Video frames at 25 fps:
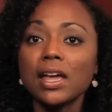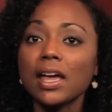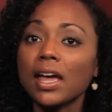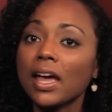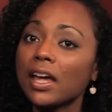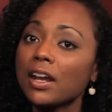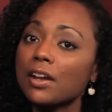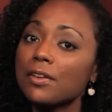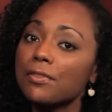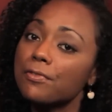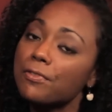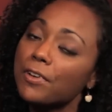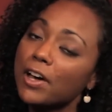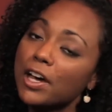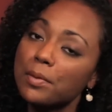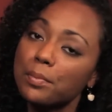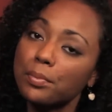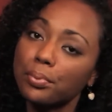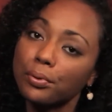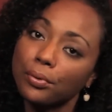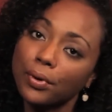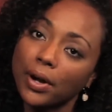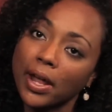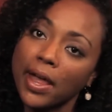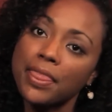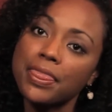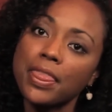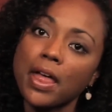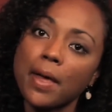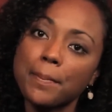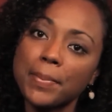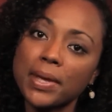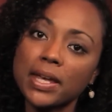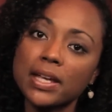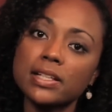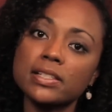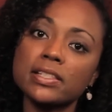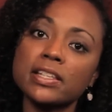and a fun print that
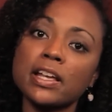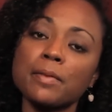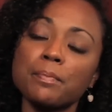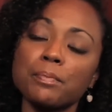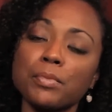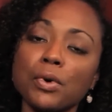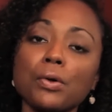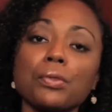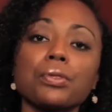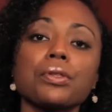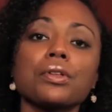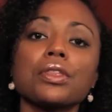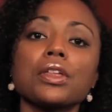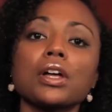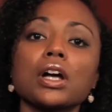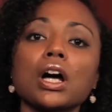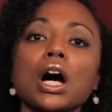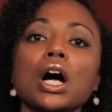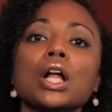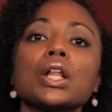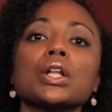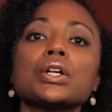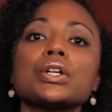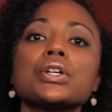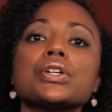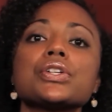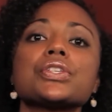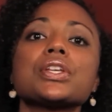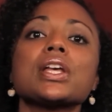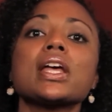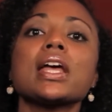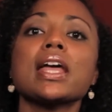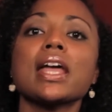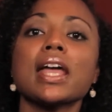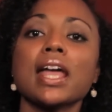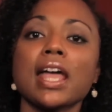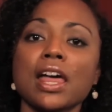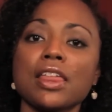picks up both of the colors
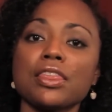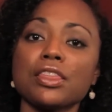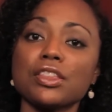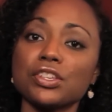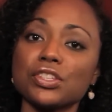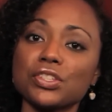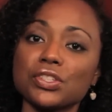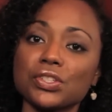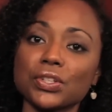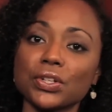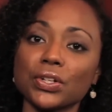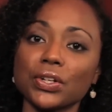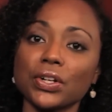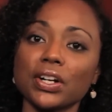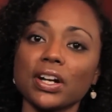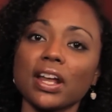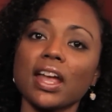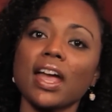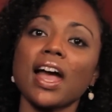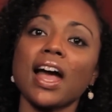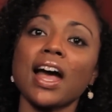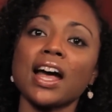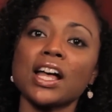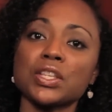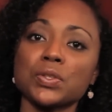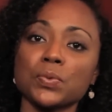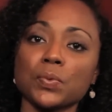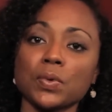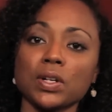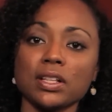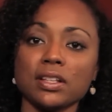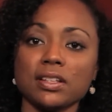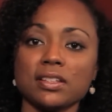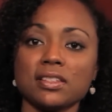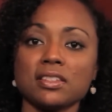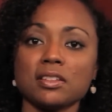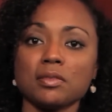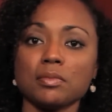in the skirt as well
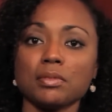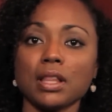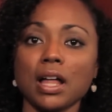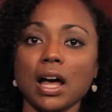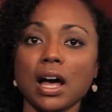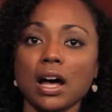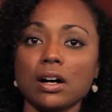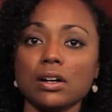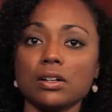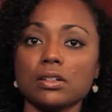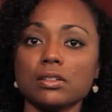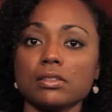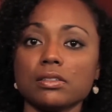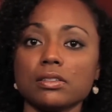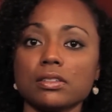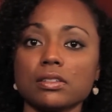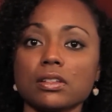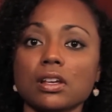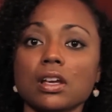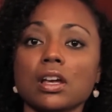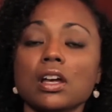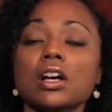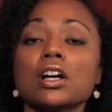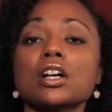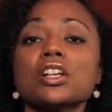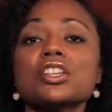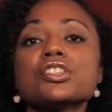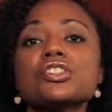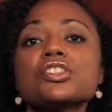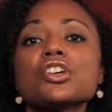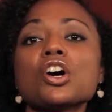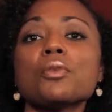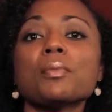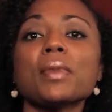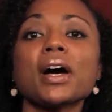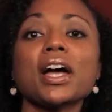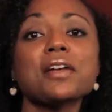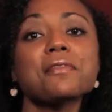as the blouse.
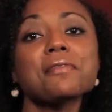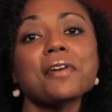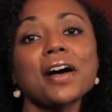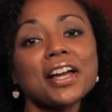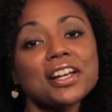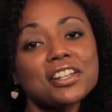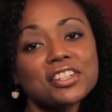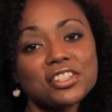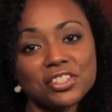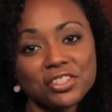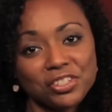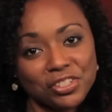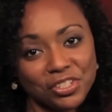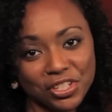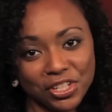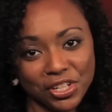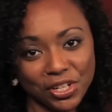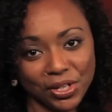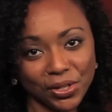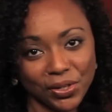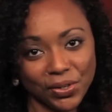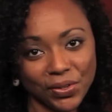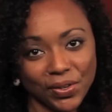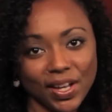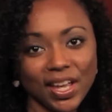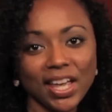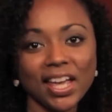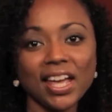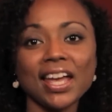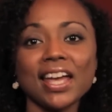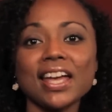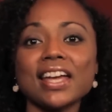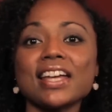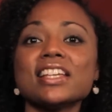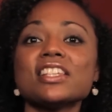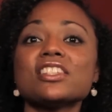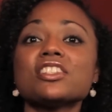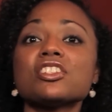So my advice to you
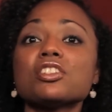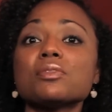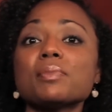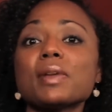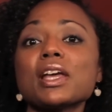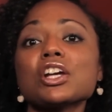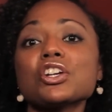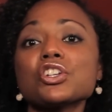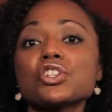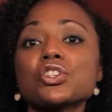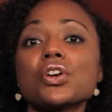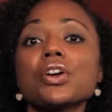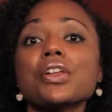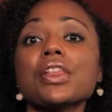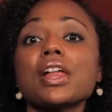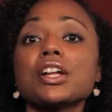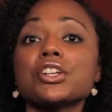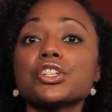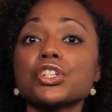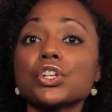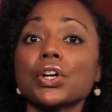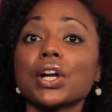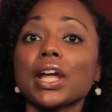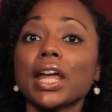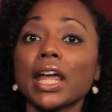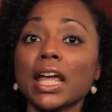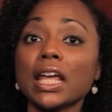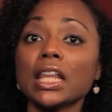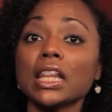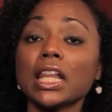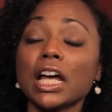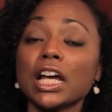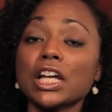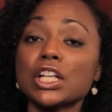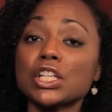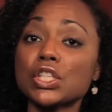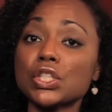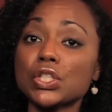is to make sure that your
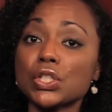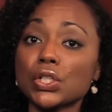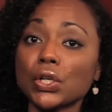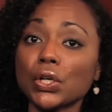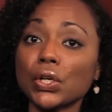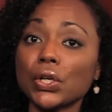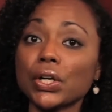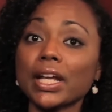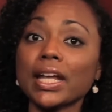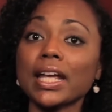A-line skirt